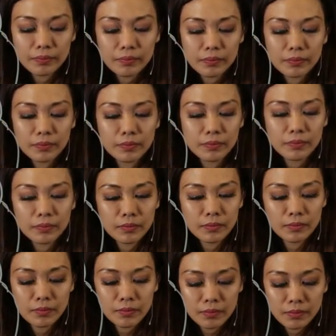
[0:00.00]

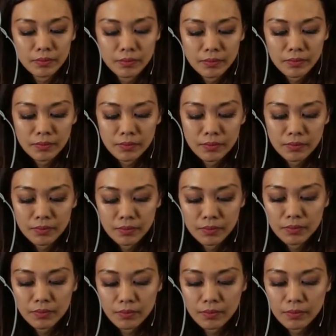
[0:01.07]

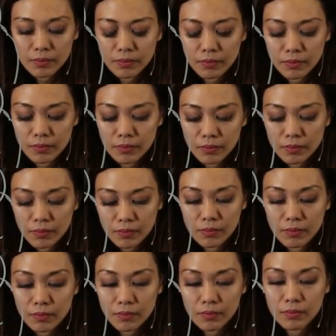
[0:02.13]

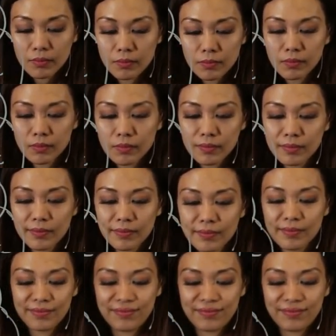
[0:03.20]
No one is speaking in this clip.